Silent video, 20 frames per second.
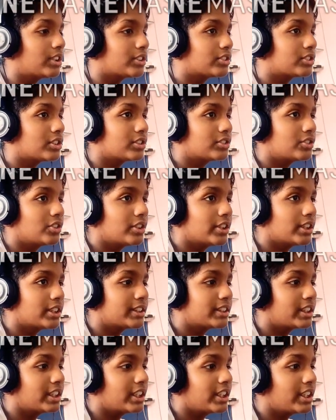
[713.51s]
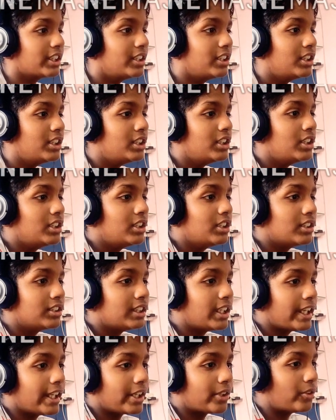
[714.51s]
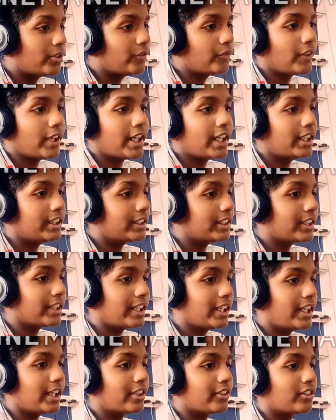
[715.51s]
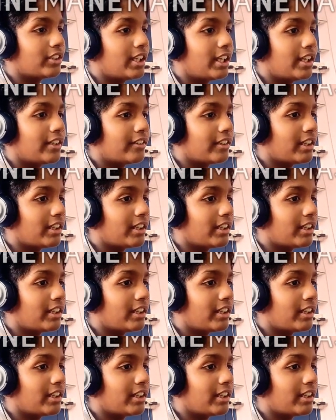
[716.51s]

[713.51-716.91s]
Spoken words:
it's just gonna say that I couldn't find anything related to that.